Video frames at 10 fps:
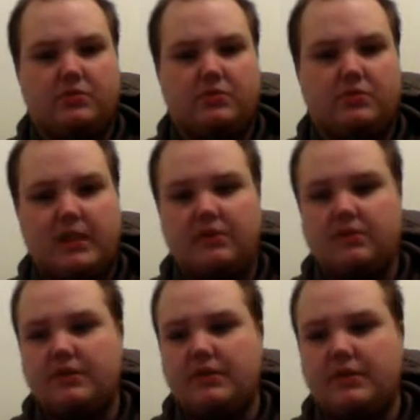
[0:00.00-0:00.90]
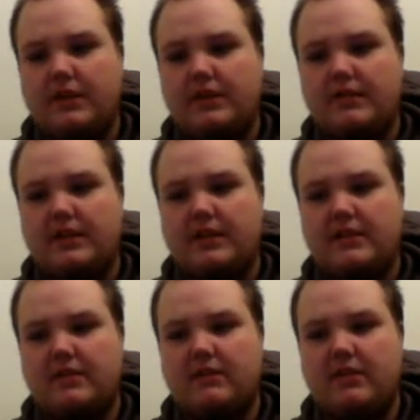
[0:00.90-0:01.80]
needle to the other size
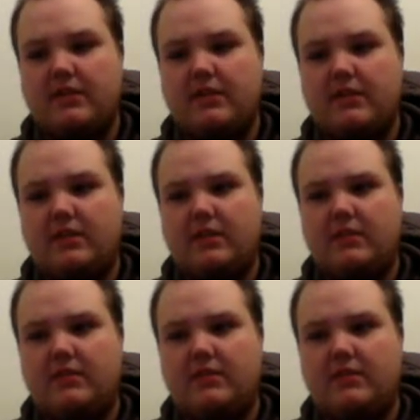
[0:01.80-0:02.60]
needle that you need,